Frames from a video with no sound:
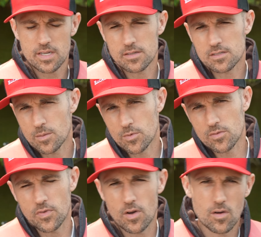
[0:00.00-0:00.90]
the summer,
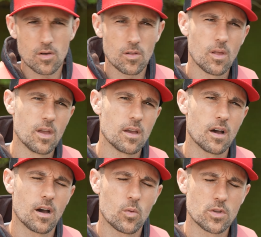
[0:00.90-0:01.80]
fall,
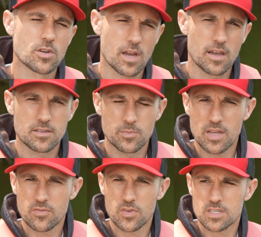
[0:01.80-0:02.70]
when your guy's
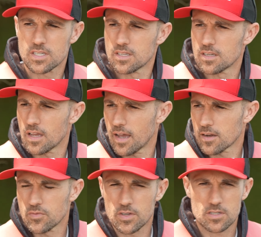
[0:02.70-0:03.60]
bed fishing, how
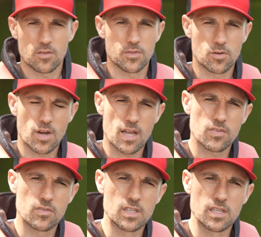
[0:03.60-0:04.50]
to fish off the graph
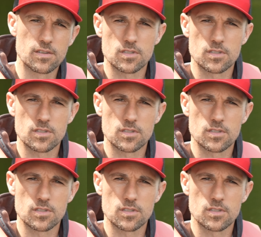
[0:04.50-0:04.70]
if he leaves it